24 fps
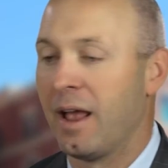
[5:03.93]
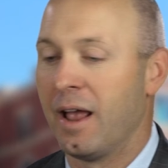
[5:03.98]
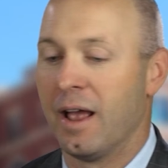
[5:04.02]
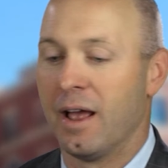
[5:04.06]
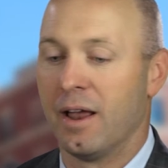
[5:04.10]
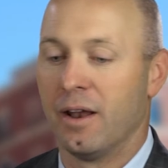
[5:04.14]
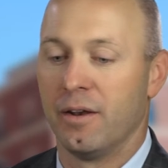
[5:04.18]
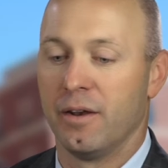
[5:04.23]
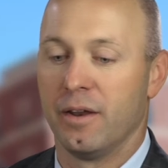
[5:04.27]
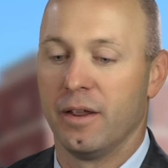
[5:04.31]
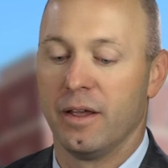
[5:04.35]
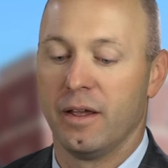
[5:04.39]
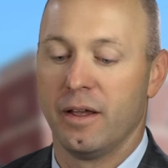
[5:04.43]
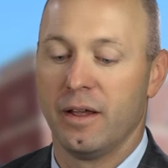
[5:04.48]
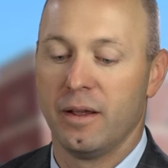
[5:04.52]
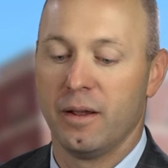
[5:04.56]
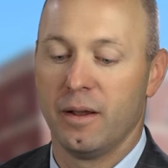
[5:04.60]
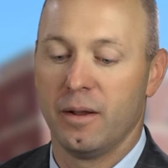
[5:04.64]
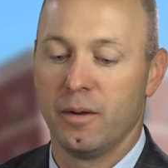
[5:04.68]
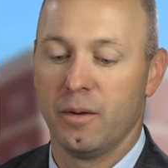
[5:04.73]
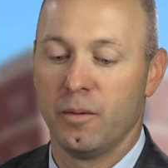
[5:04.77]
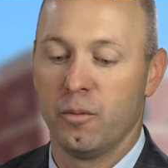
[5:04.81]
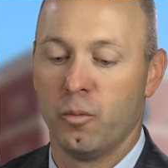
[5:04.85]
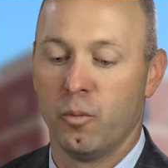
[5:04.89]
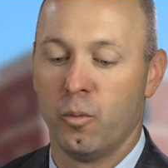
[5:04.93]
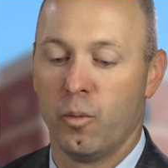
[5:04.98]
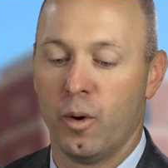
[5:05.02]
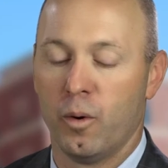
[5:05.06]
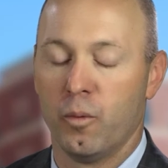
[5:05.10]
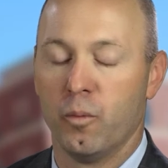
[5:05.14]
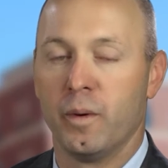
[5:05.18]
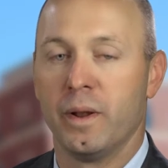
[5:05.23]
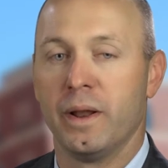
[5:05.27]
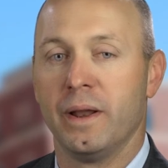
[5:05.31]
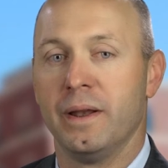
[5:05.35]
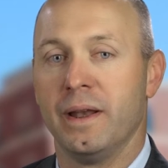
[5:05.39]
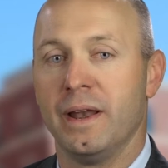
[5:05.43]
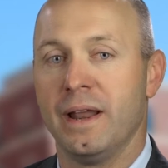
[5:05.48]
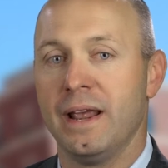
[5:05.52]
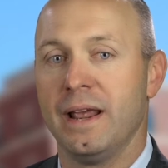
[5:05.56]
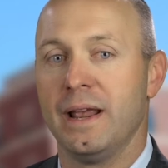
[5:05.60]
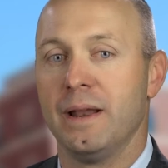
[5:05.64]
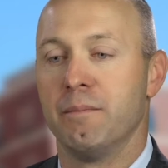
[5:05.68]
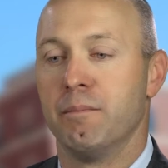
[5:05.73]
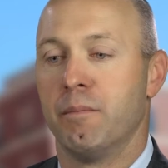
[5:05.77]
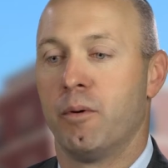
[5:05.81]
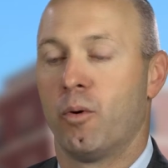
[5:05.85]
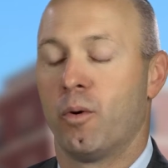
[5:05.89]
And what we
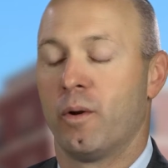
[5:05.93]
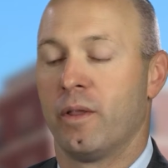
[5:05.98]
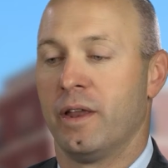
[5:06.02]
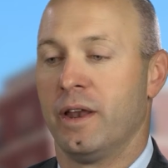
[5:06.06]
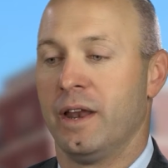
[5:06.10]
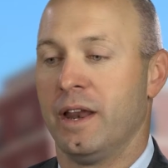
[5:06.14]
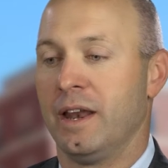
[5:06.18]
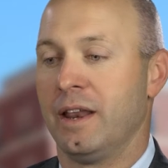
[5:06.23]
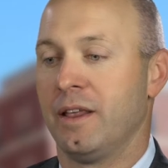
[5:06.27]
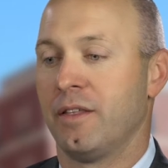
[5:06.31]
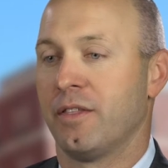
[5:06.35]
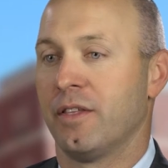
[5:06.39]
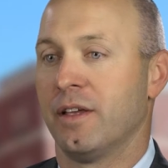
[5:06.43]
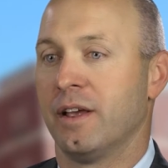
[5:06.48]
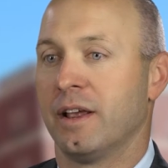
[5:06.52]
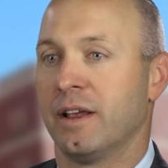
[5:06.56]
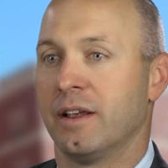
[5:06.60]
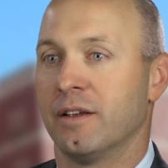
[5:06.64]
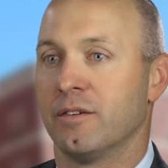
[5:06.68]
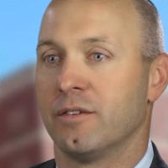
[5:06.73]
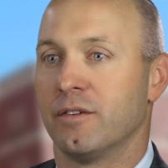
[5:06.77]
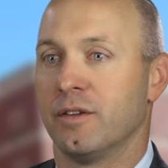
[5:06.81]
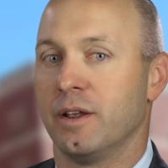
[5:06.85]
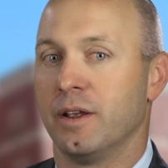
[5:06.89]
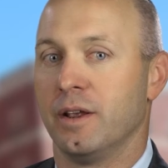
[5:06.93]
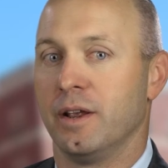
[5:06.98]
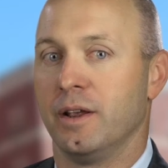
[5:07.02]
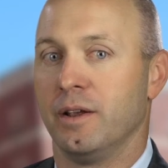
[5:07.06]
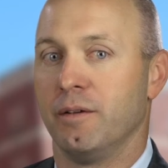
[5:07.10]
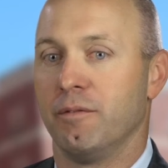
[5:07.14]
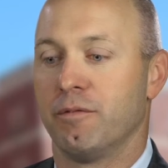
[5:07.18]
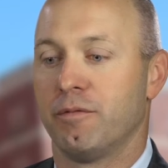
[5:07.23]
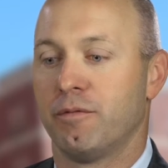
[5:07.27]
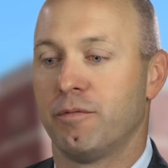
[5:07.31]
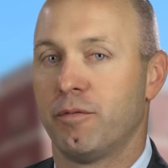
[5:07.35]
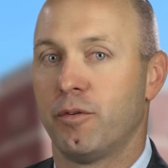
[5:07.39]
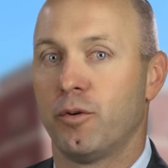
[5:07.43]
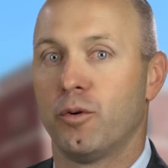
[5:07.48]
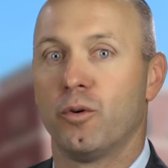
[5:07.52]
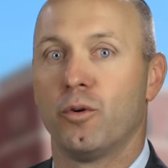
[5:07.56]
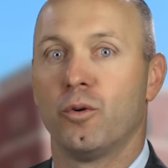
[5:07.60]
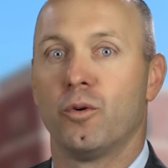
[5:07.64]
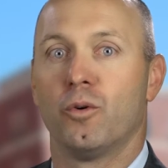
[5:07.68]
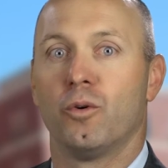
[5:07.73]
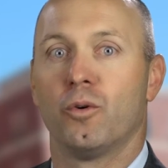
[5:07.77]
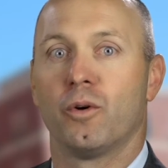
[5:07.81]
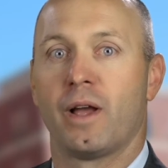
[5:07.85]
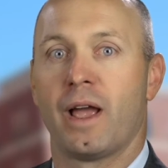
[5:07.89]
need more than anything is the
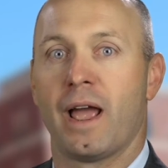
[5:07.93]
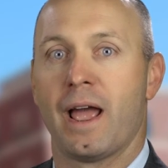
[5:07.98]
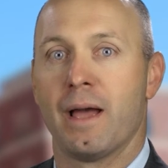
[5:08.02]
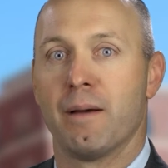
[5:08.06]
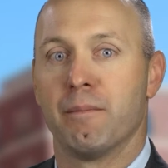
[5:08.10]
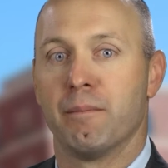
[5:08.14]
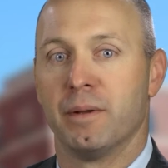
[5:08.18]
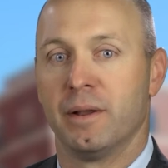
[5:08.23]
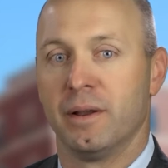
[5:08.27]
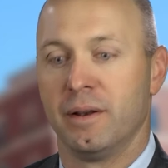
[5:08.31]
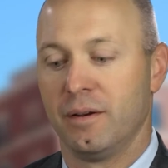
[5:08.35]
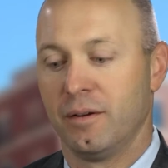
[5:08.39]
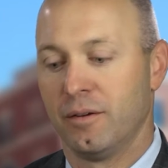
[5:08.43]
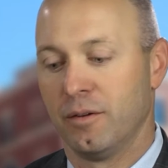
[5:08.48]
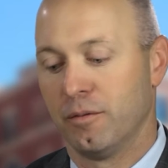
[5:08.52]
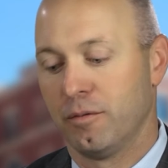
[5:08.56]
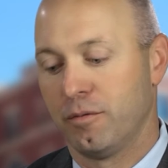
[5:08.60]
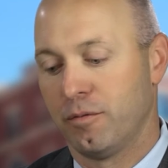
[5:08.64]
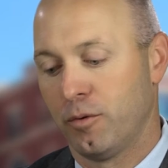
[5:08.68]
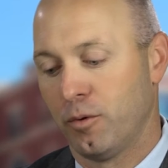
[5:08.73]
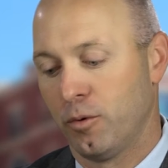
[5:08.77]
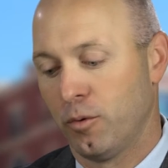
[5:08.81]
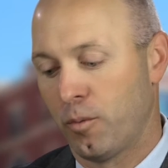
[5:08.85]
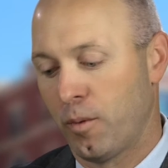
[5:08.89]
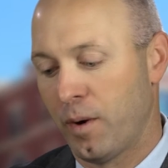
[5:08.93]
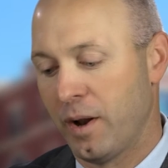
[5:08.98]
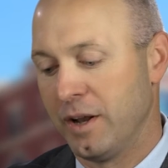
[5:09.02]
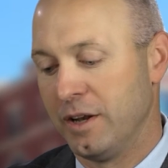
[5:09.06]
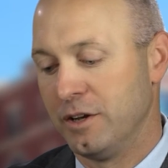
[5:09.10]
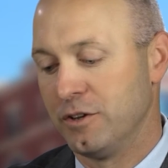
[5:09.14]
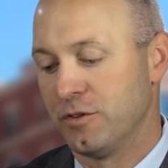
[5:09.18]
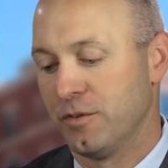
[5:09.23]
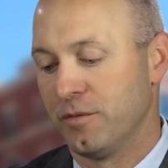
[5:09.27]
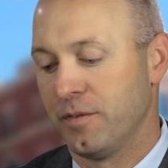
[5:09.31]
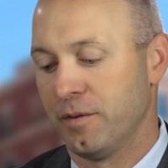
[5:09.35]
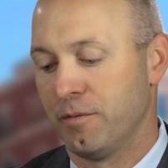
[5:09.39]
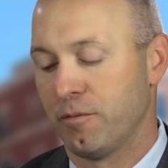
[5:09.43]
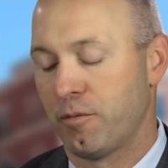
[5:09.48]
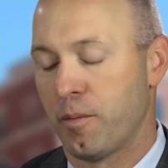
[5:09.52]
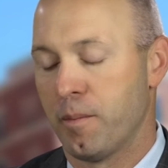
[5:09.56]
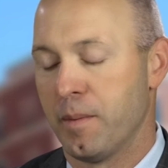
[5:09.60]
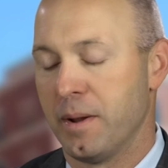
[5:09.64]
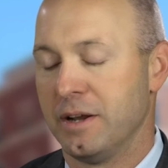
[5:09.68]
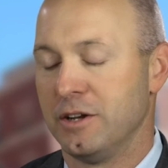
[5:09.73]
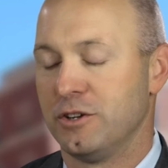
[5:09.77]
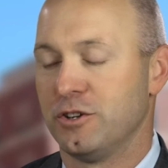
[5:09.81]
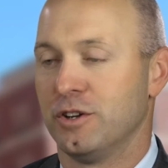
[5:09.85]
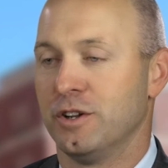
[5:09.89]
full gambit, the full range of
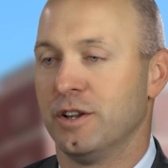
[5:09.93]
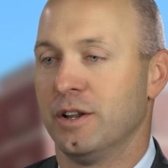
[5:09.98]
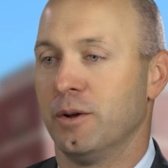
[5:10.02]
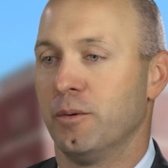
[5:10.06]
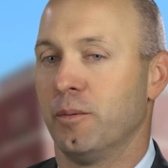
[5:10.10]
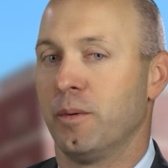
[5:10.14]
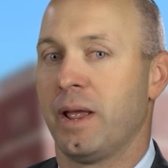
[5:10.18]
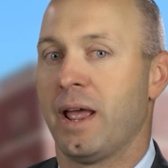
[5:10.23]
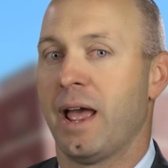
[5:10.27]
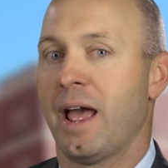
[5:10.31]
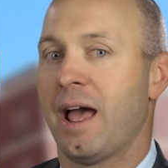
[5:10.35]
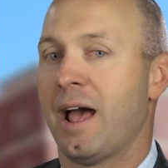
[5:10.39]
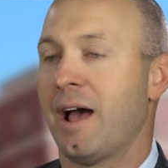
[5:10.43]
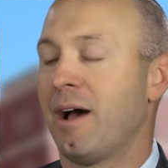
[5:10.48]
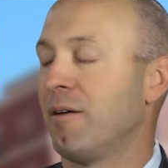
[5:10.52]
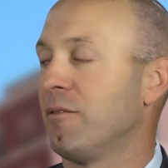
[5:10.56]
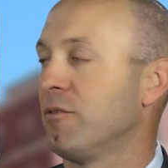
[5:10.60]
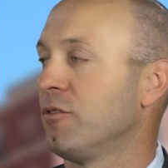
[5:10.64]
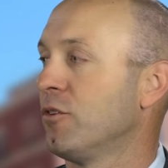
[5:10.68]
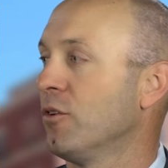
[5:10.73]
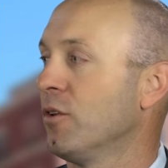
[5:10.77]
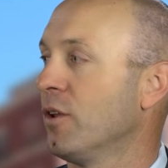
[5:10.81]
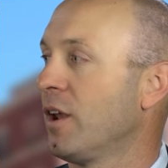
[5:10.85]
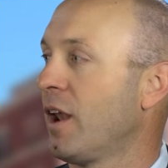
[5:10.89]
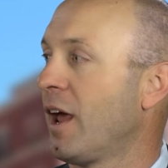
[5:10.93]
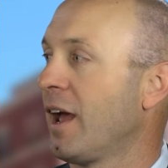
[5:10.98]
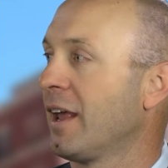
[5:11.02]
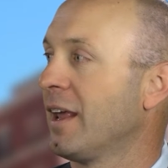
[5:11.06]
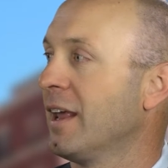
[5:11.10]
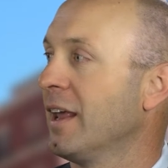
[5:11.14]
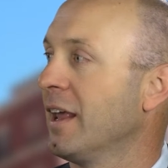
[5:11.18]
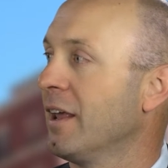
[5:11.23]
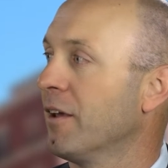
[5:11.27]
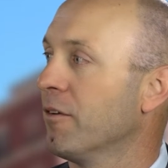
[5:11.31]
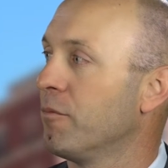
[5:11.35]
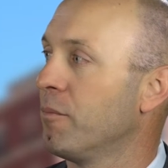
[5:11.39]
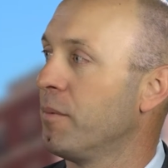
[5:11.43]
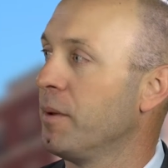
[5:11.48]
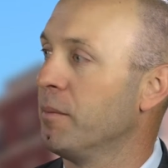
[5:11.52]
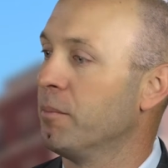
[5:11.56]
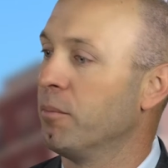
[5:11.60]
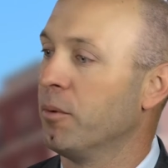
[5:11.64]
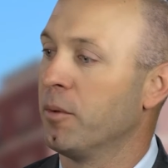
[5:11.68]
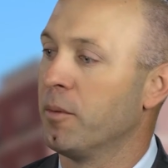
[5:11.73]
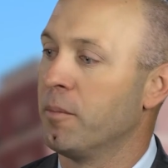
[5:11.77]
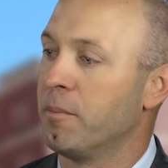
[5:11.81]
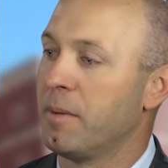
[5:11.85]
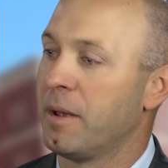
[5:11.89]
information that we have so that I can give
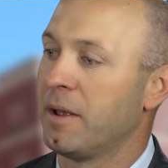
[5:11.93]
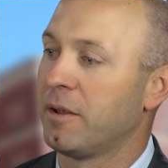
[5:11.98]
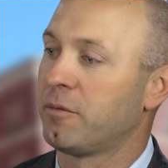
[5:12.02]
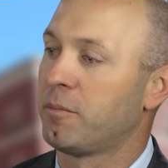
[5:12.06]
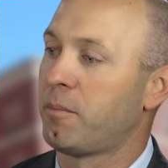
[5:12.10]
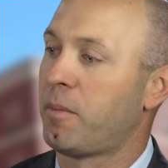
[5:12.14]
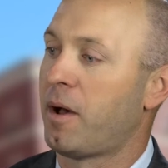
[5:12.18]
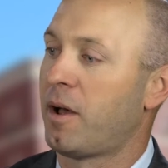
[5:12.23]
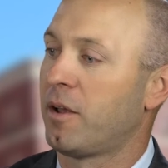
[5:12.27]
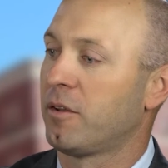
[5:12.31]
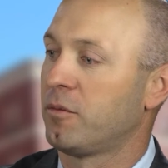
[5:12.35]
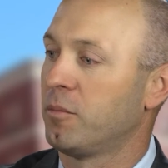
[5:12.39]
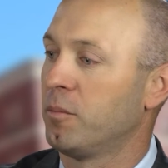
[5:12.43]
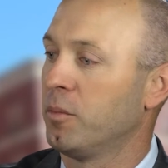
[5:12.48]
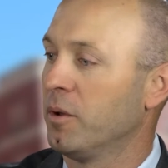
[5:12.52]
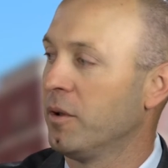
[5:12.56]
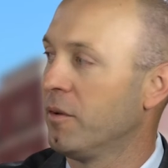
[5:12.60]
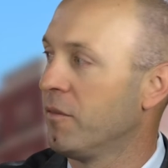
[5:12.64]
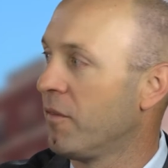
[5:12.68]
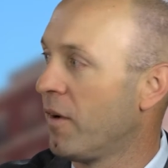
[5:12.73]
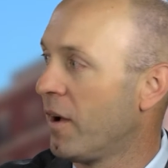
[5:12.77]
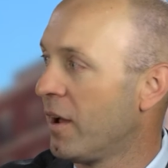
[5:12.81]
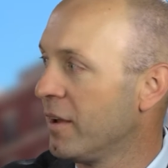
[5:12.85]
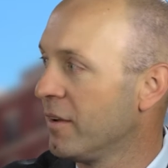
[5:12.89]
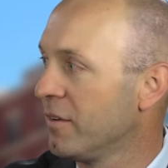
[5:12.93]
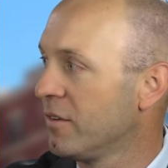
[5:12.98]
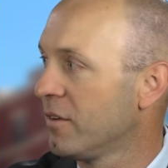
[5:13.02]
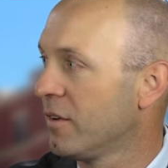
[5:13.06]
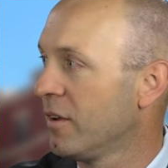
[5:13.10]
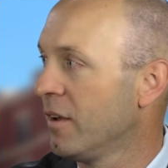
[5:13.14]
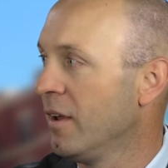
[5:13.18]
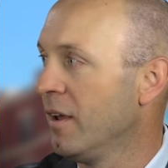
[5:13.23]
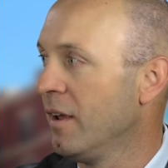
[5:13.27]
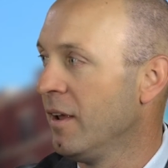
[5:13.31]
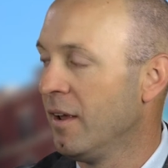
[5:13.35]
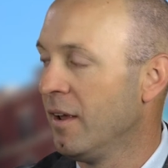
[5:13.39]
people the best possible advice.